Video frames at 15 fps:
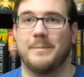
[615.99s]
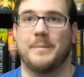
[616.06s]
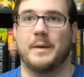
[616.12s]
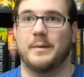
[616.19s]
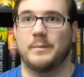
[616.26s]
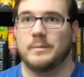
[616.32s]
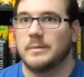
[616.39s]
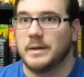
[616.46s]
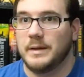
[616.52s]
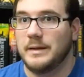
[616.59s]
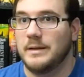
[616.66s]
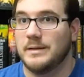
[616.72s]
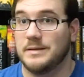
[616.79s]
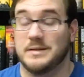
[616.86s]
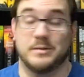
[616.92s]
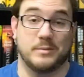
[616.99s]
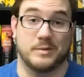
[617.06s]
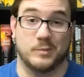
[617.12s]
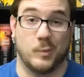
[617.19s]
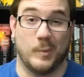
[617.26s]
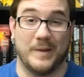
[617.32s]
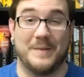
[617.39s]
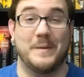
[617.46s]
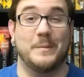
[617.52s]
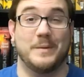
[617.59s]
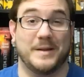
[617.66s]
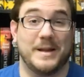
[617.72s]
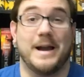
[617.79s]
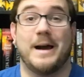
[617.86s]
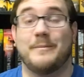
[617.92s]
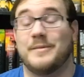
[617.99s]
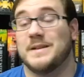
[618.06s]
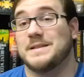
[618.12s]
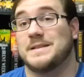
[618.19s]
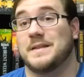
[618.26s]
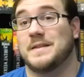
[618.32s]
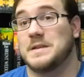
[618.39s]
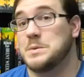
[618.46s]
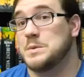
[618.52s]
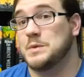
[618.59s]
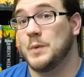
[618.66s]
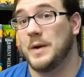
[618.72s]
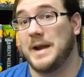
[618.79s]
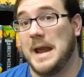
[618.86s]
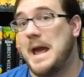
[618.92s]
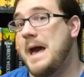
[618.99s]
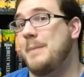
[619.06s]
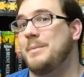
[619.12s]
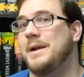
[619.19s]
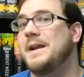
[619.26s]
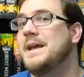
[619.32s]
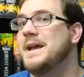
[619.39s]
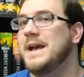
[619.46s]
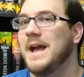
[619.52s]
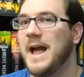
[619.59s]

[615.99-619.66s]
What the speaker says: I'm like, really? Because it was really, really obvious that this was going to happen.